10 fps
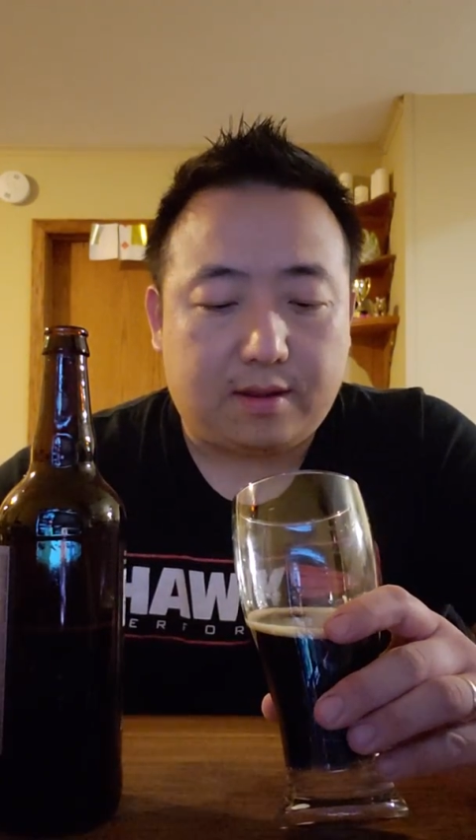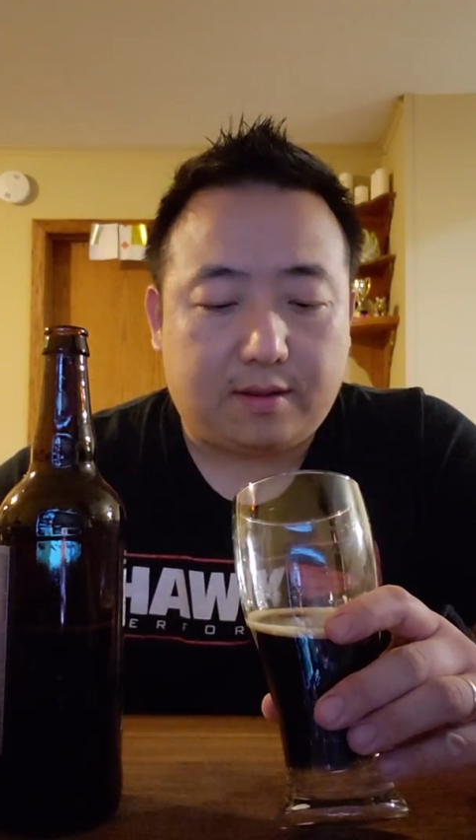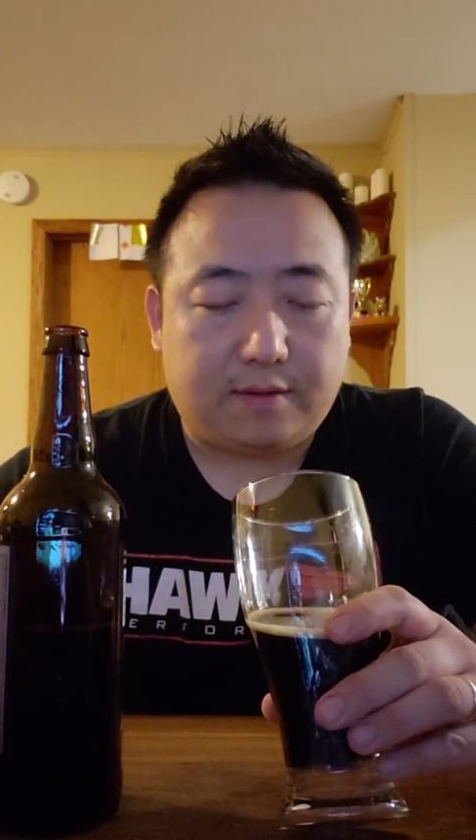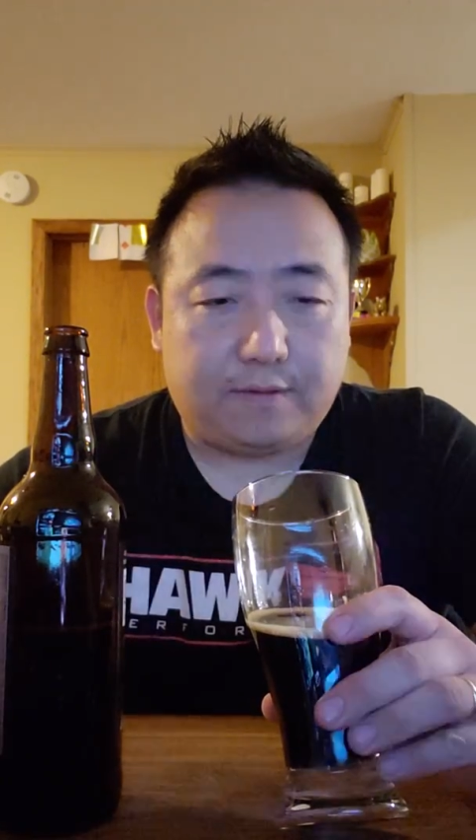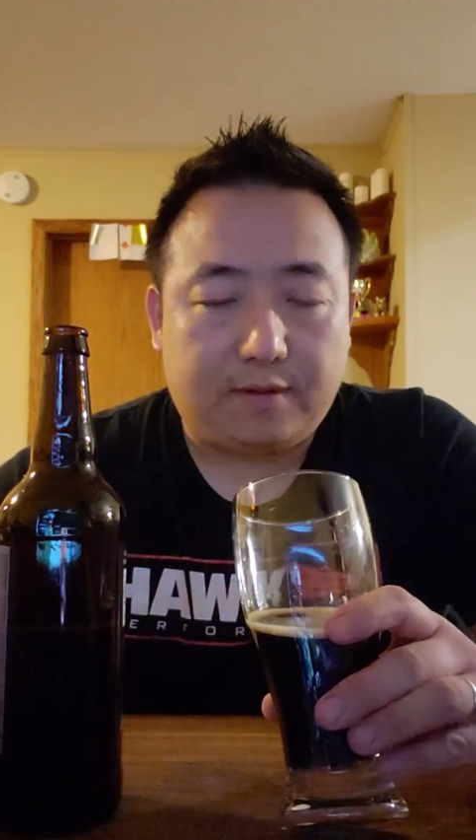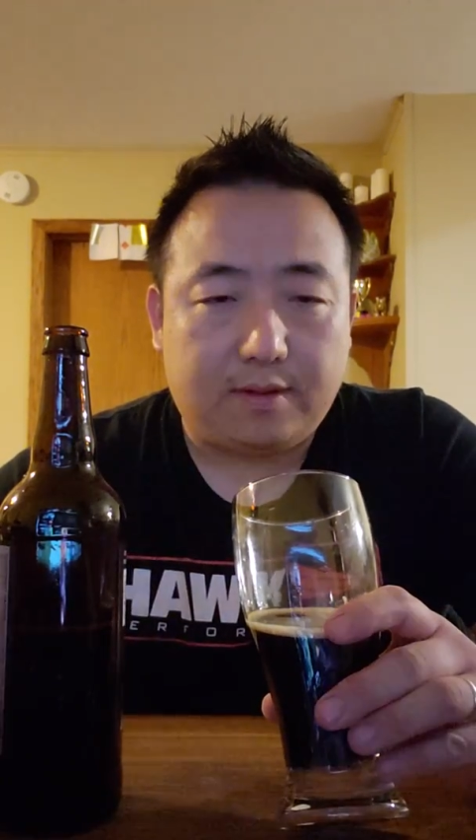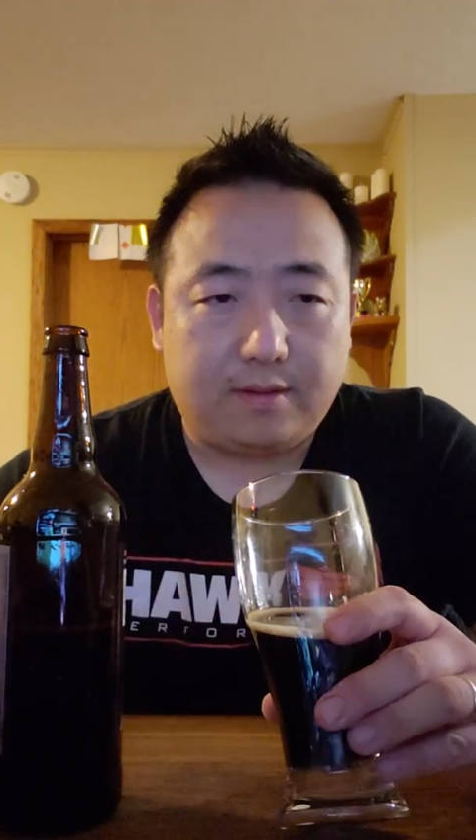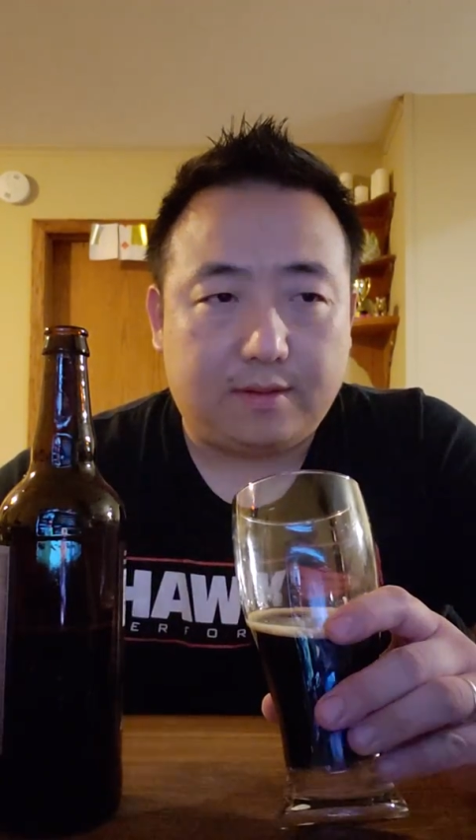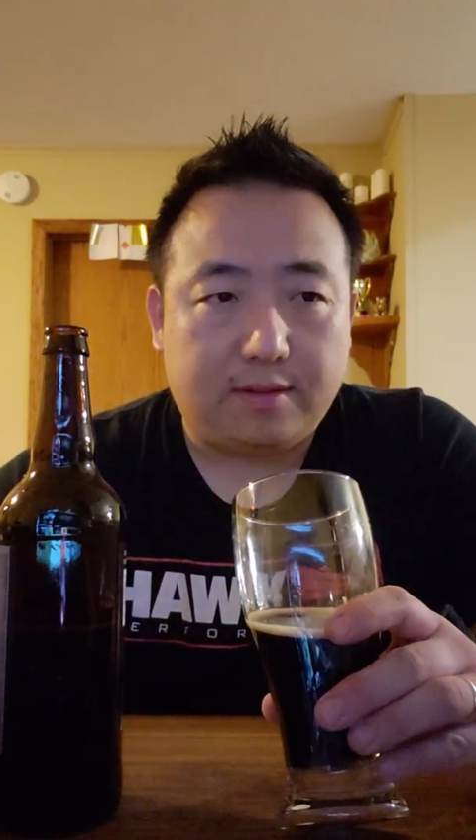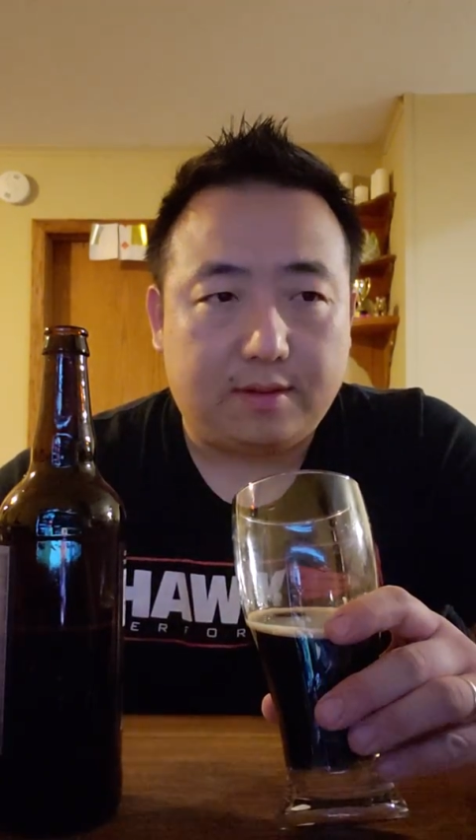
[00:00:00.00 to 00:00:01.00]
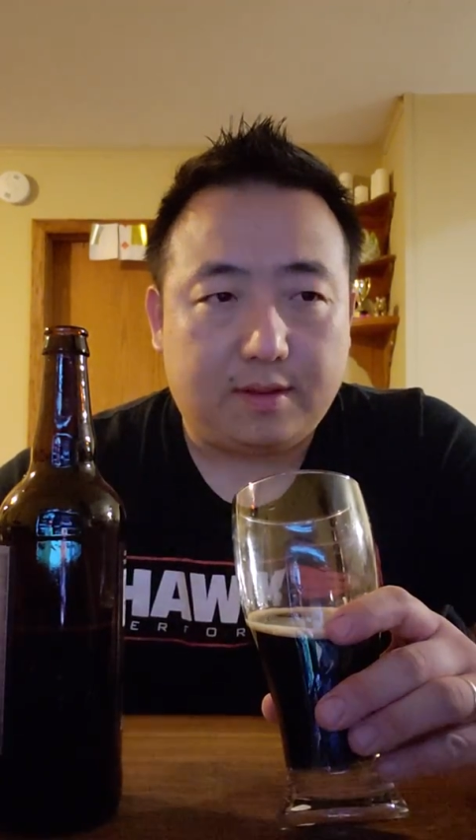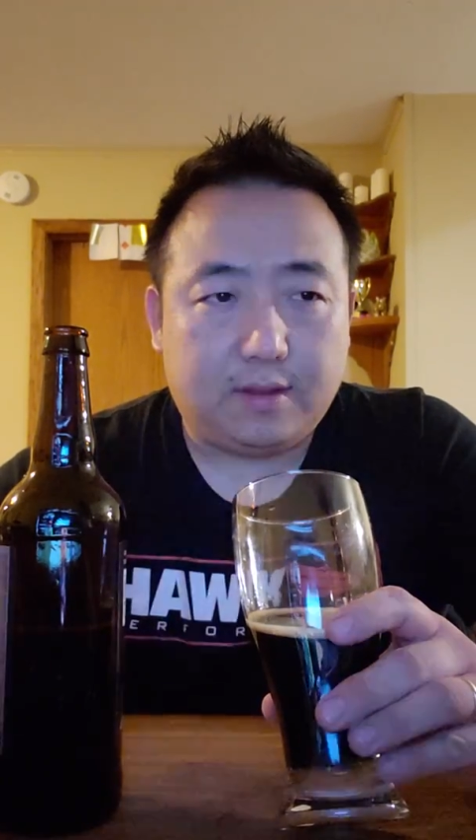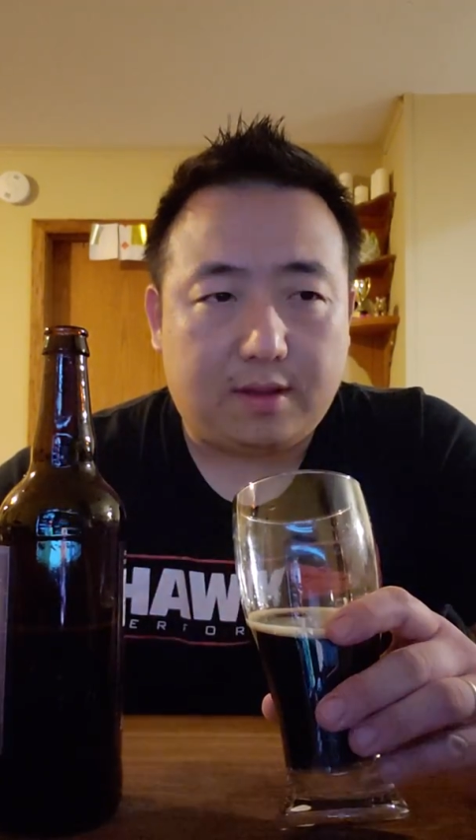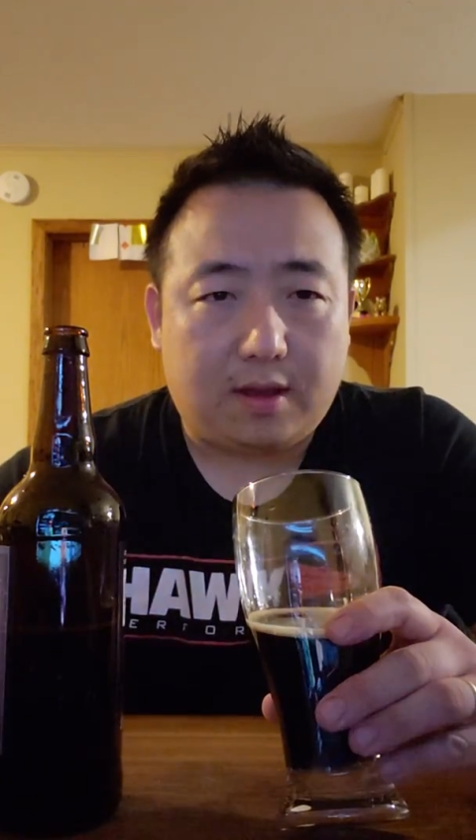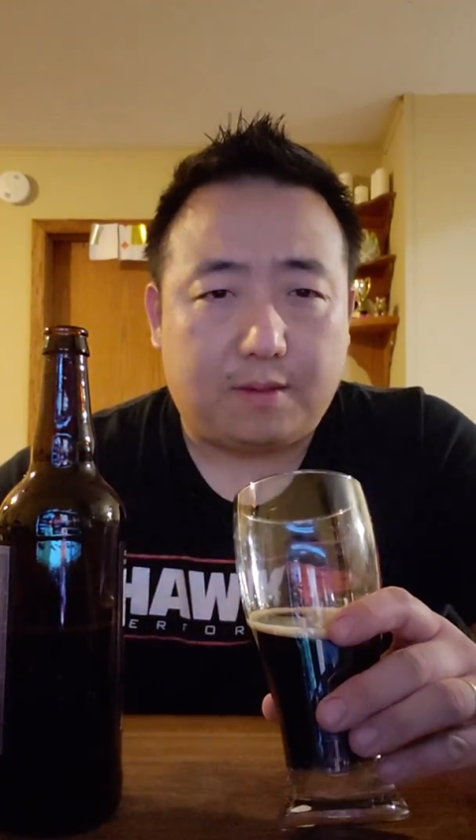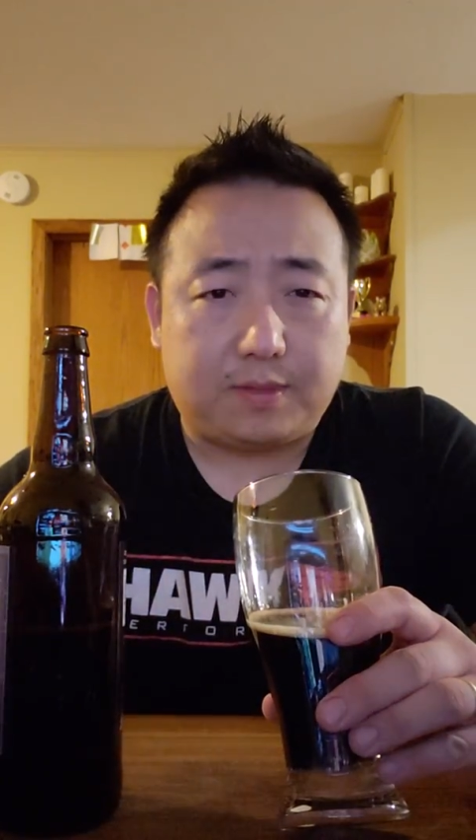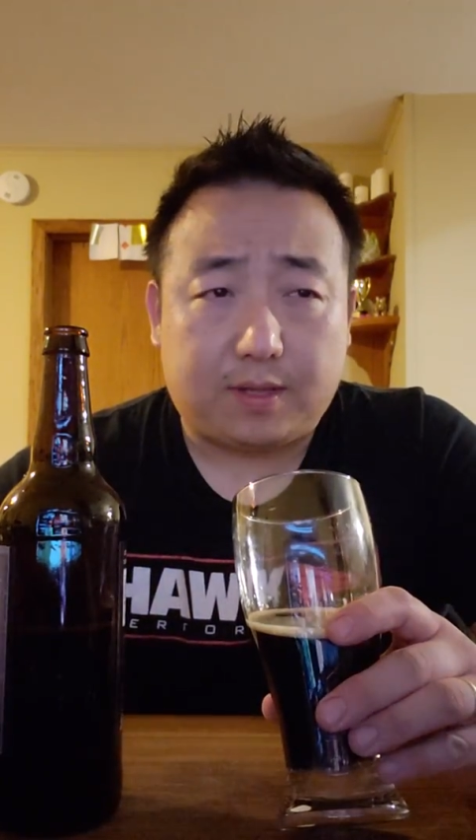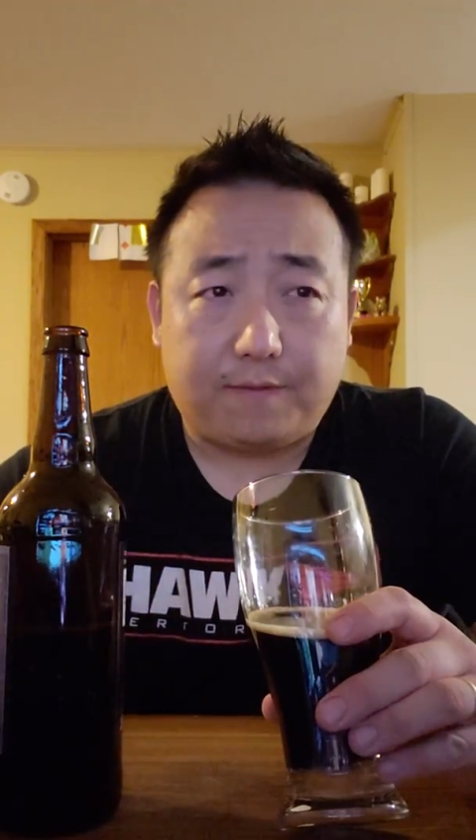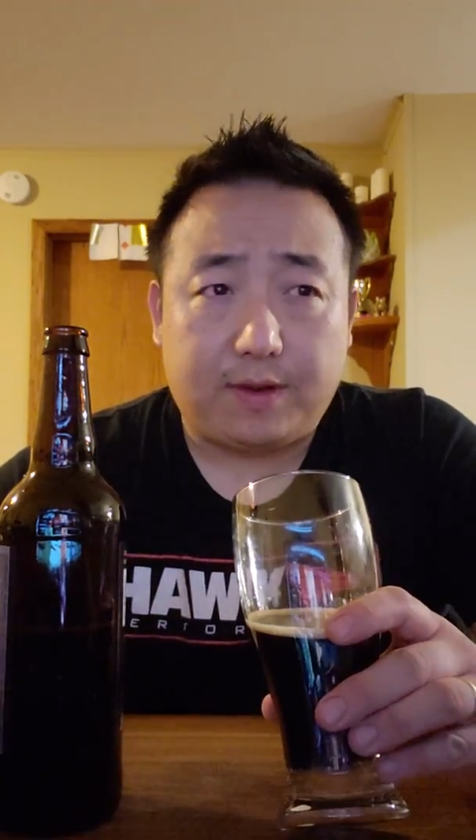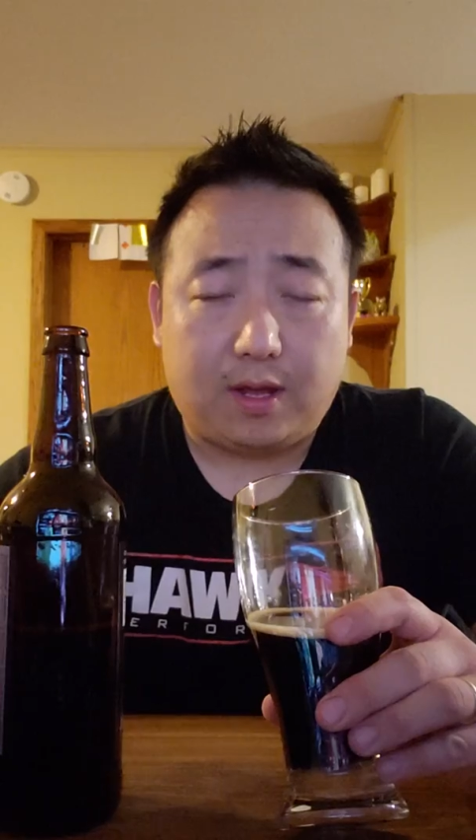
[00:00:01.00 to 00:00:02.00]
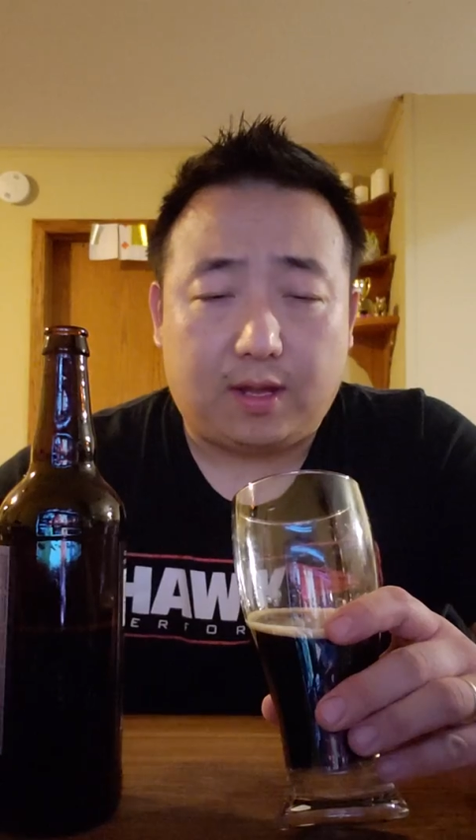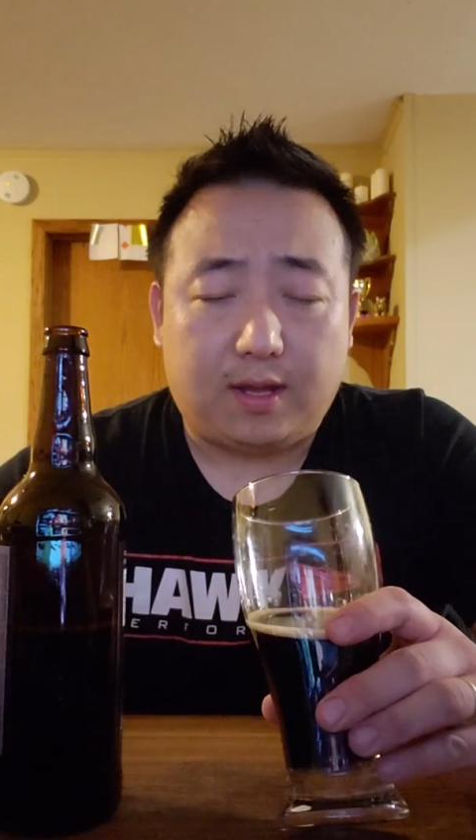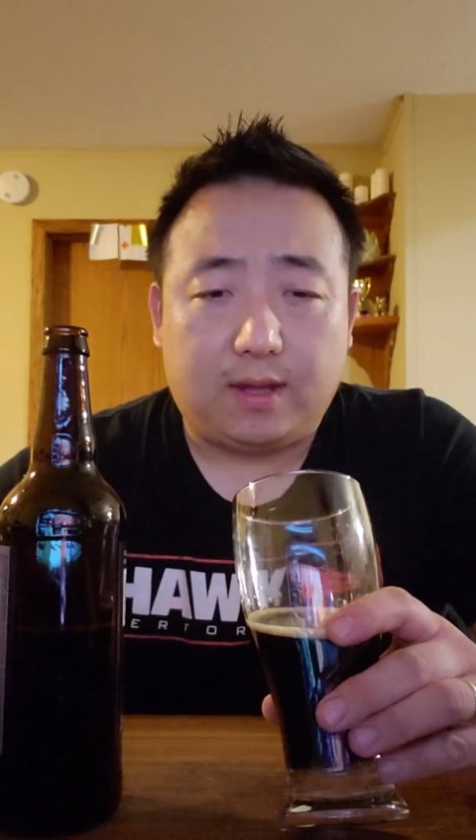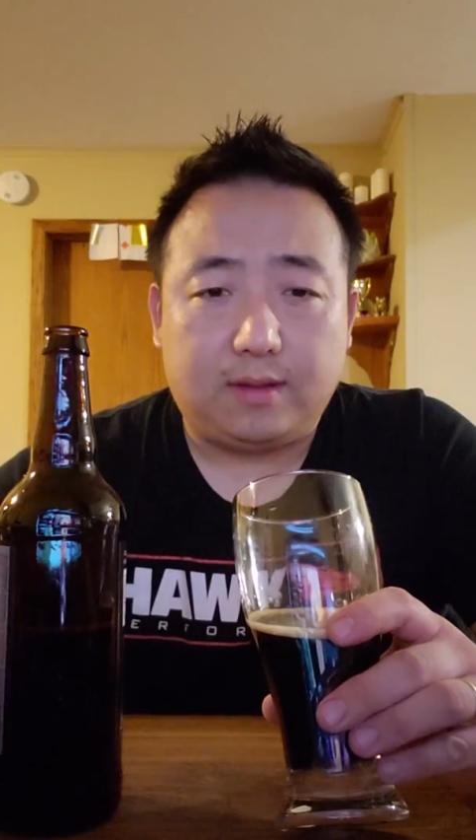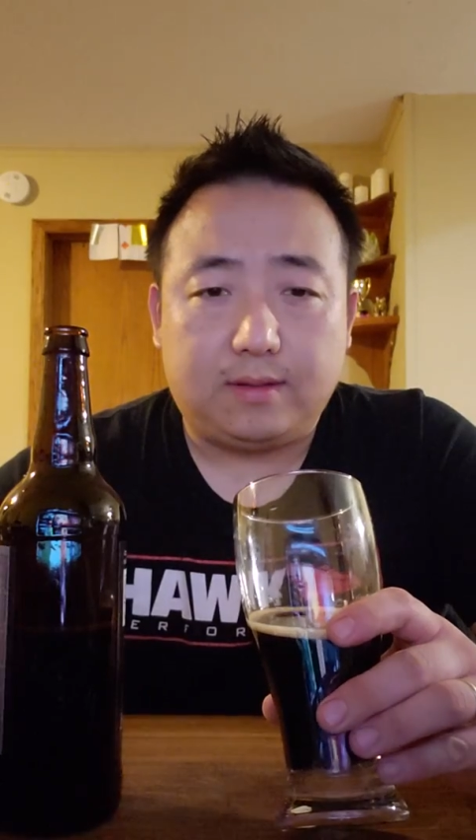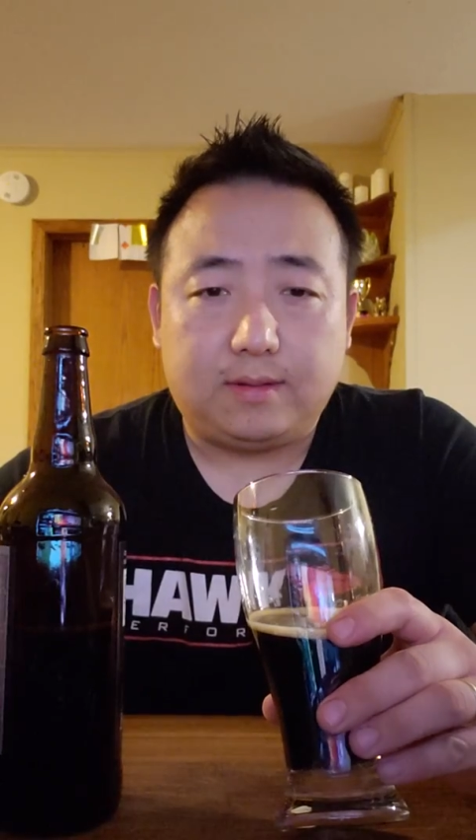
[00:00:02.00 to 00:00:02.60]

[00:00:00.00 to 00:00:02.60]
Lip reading: of some vanilla.